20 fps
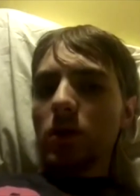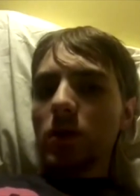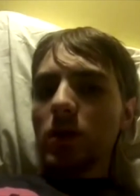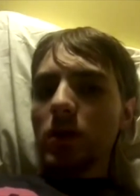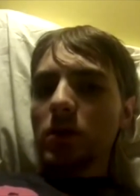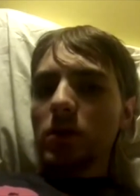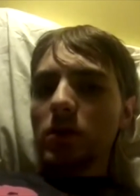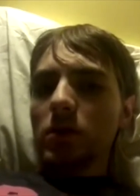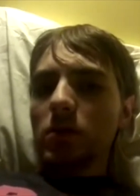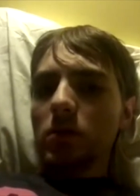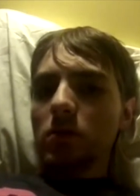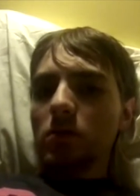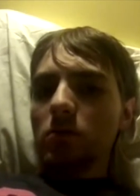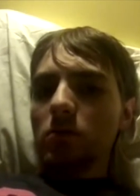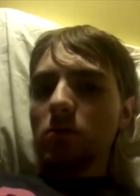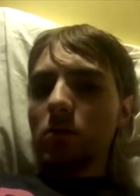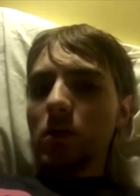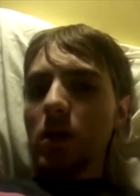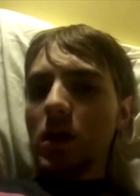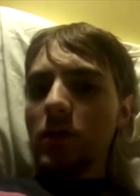this
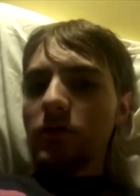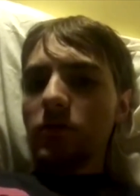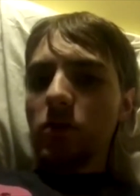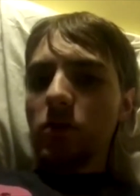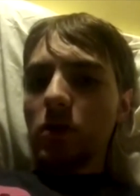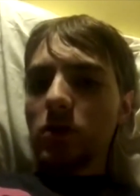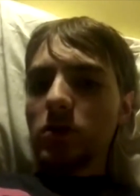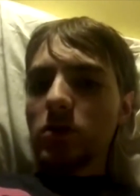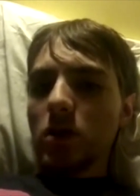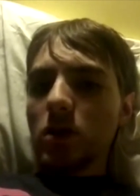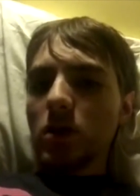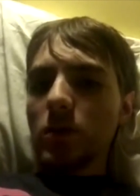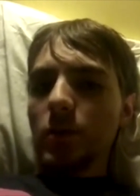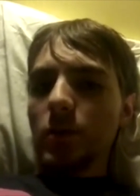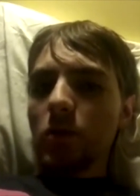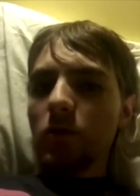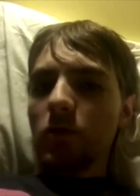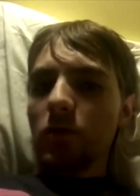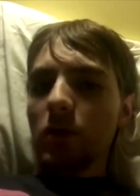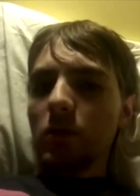right after I saw the
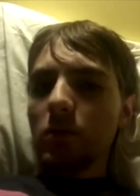movie,